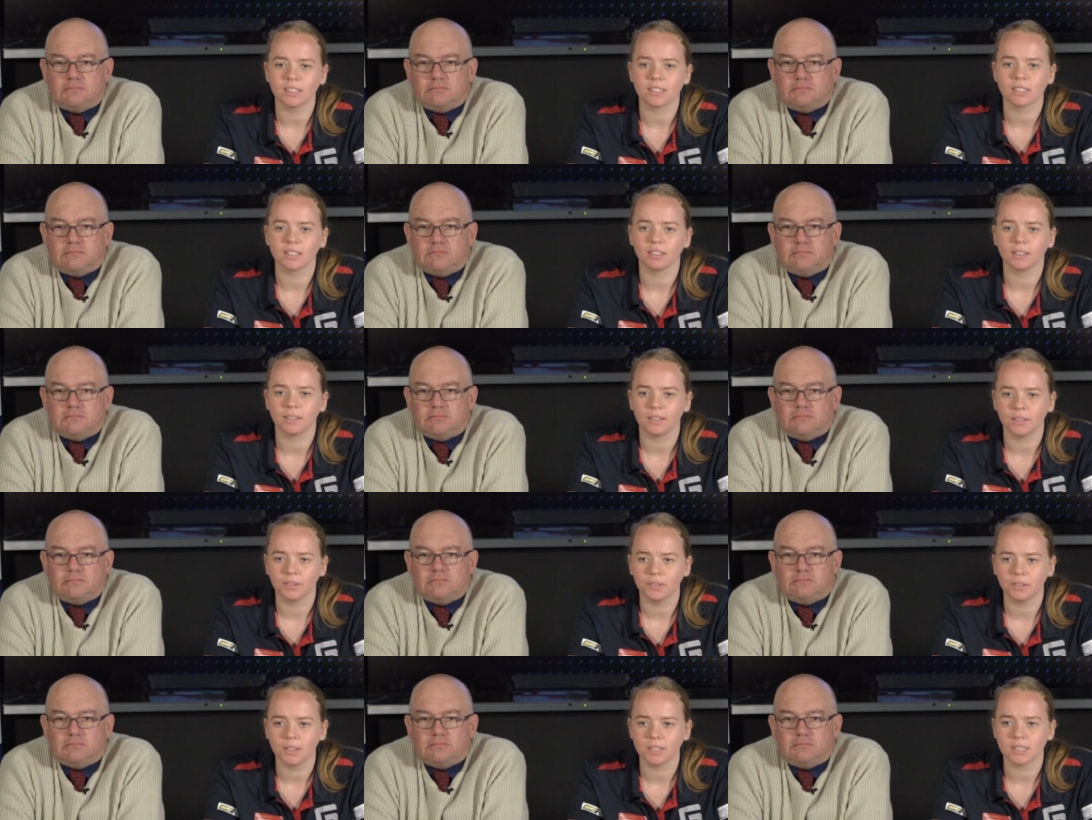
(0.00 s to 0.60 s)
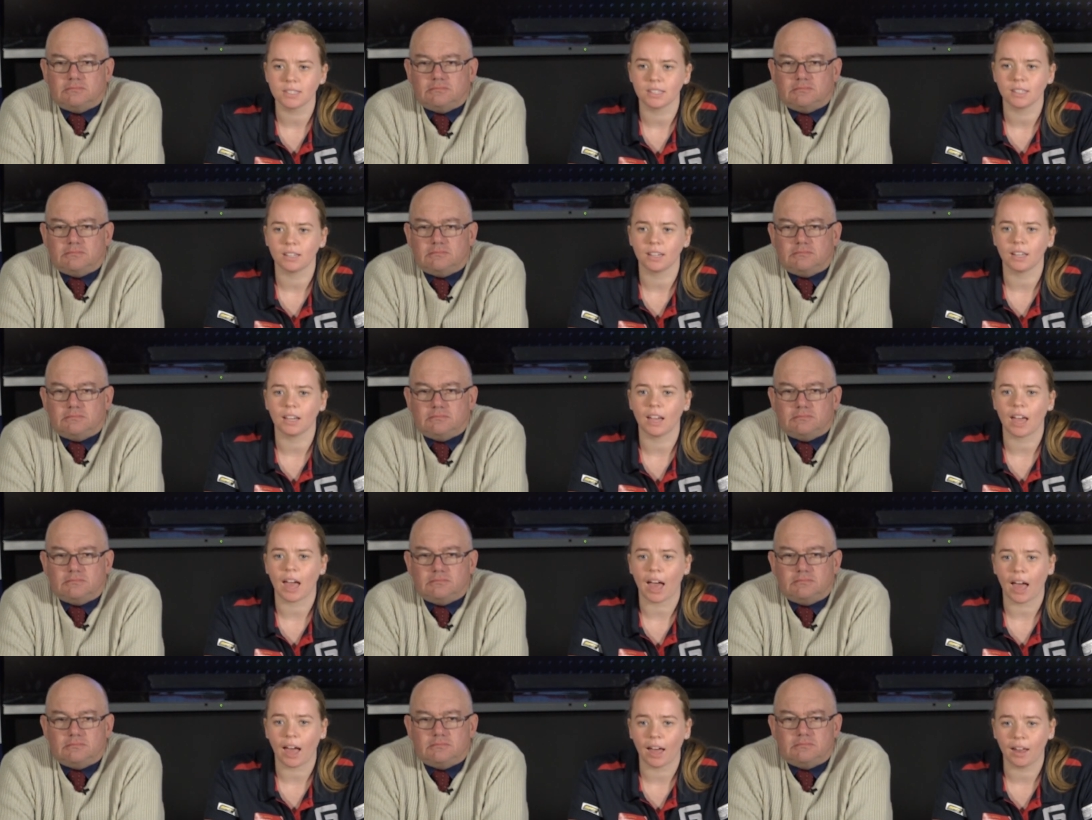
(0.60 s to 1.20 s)
Speaker 1: St Kilda City
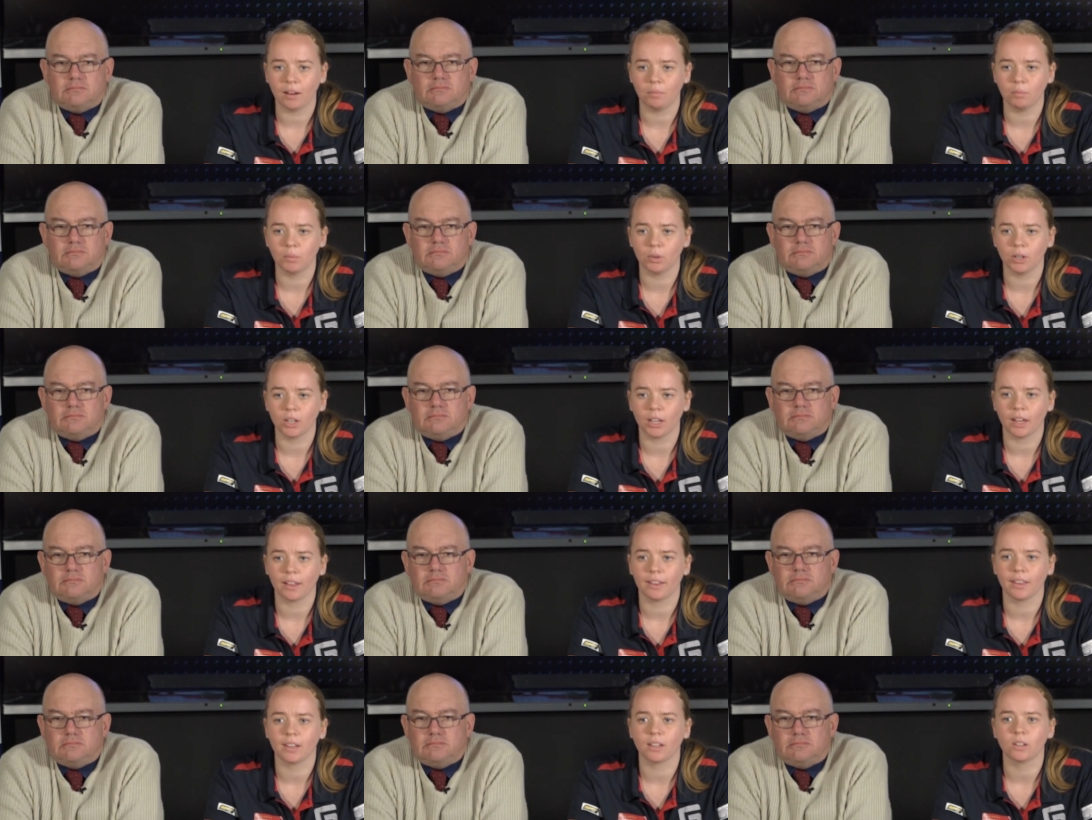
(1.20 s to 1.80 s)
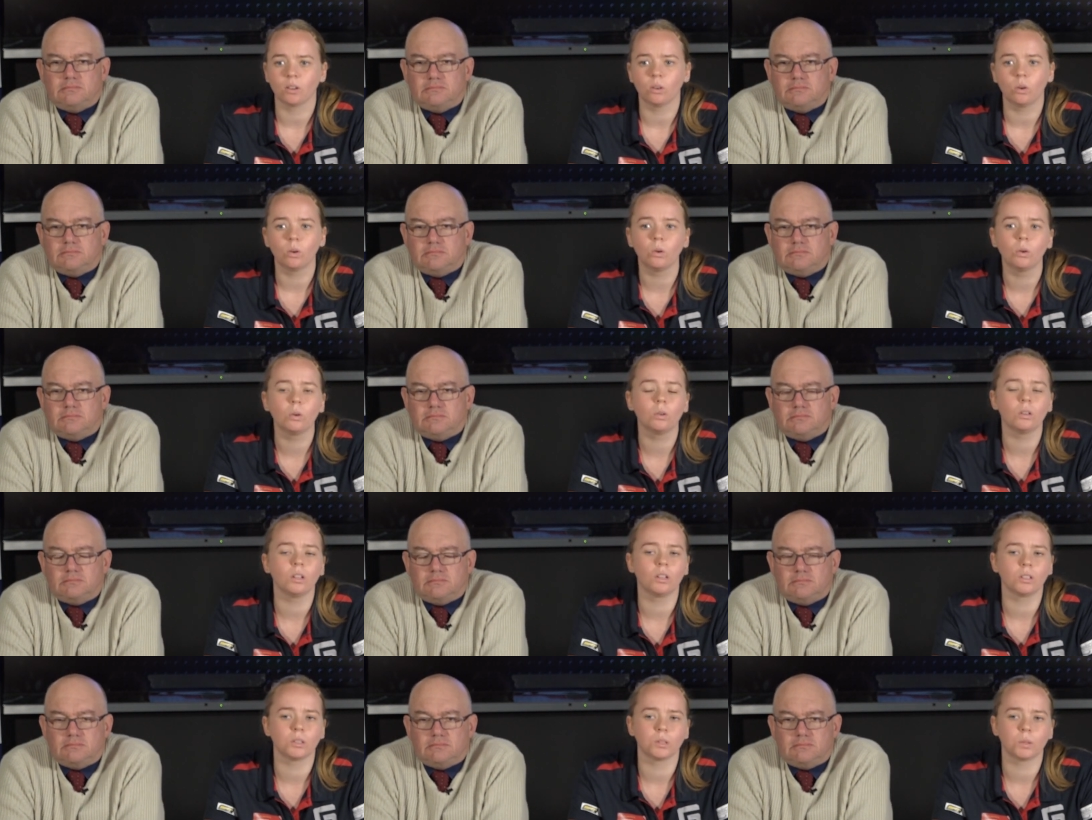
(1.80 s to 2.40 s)
and Mordialloc
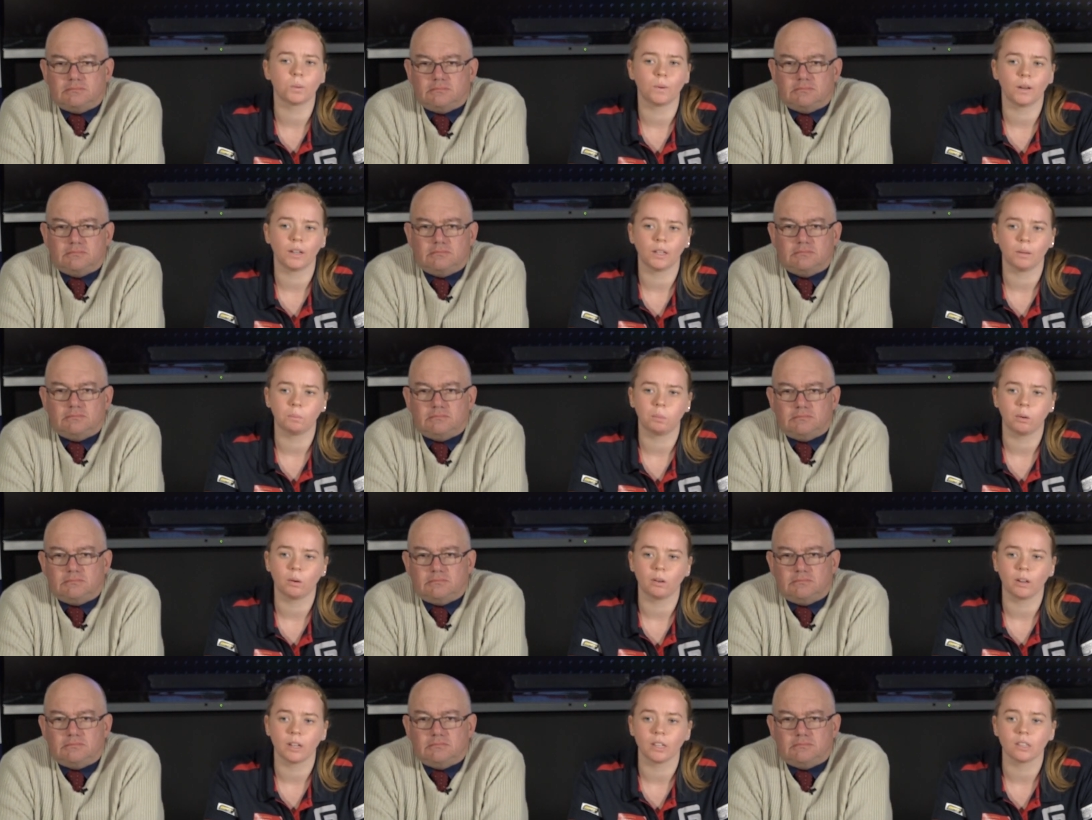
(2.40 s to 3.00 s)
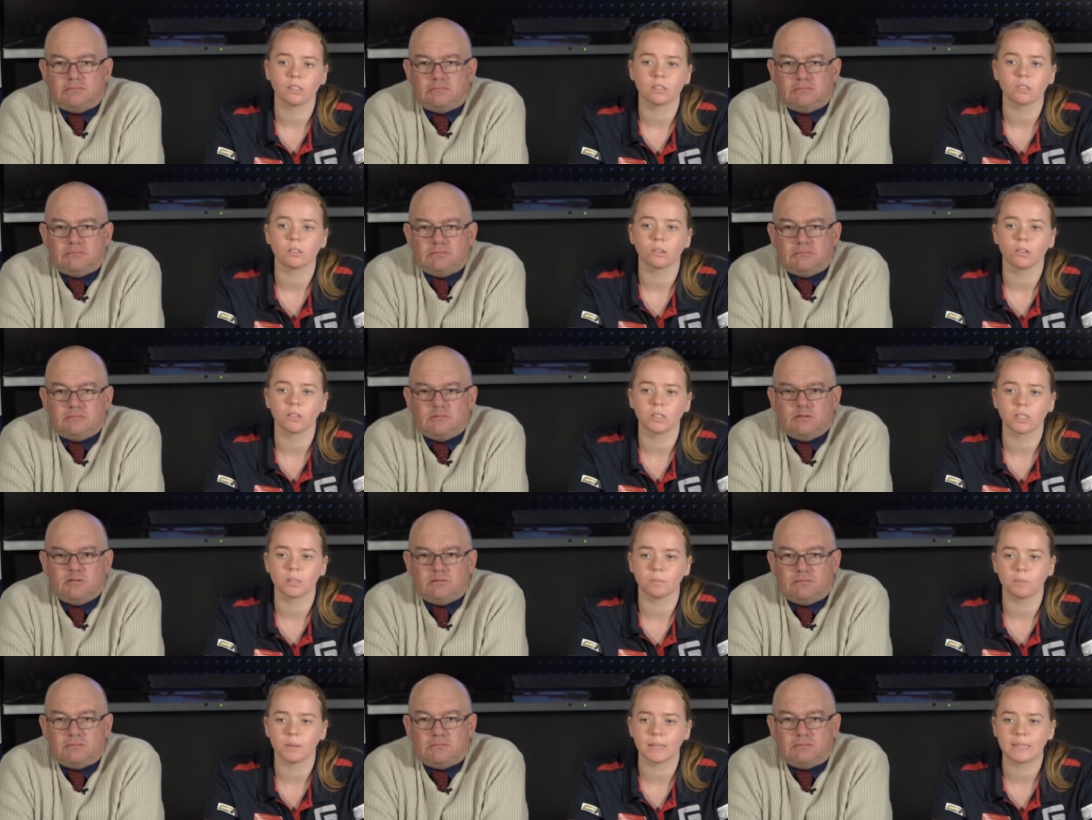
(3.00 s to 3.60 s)
all on 20 points. So
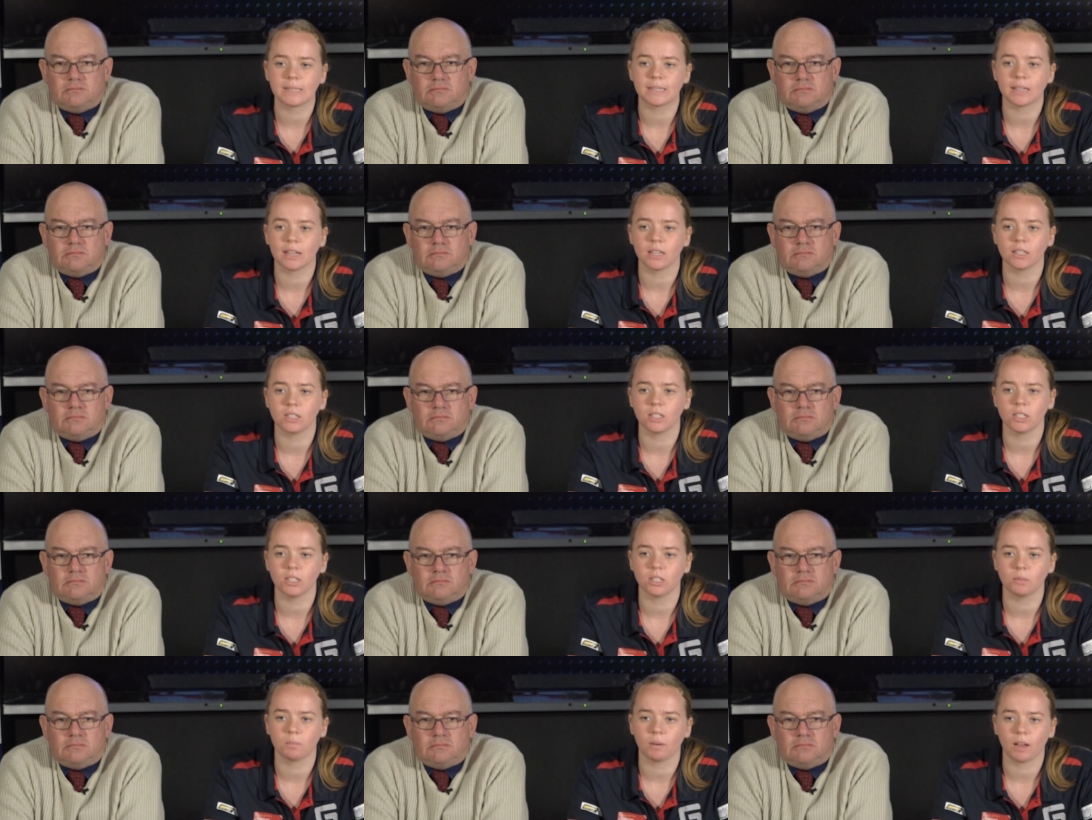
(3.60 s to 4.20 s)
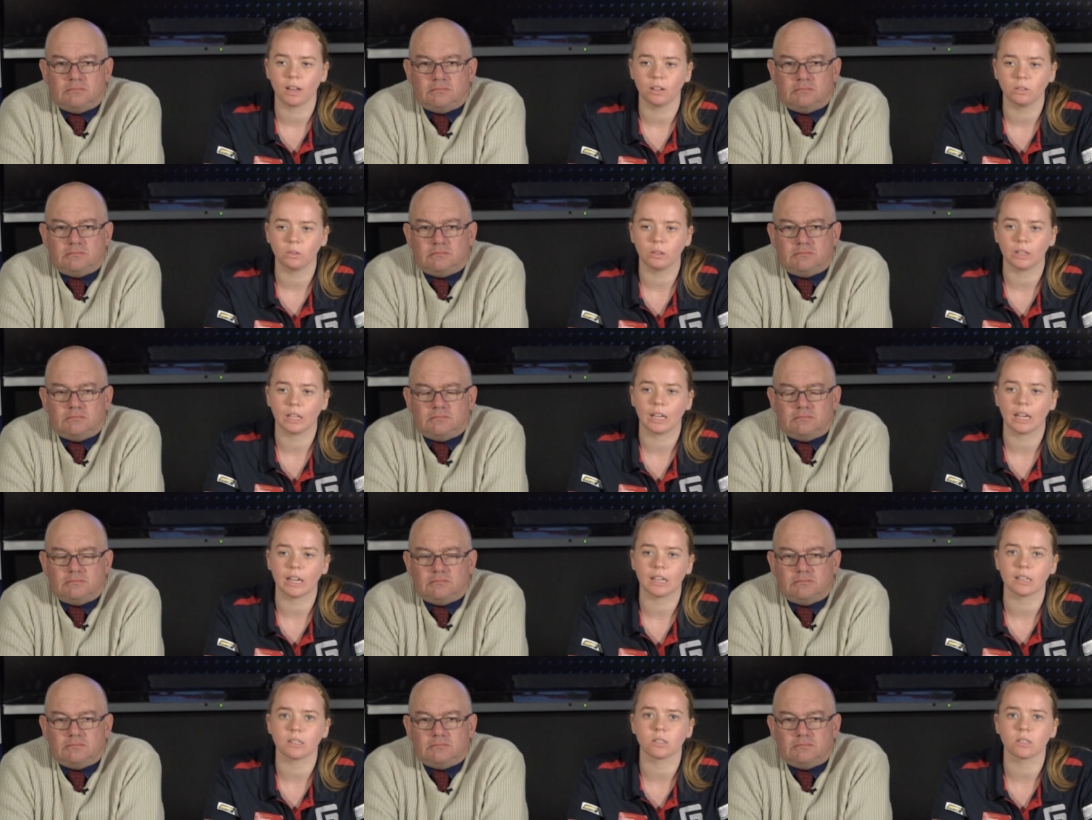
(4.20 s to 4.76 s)
it's a percentage battle there.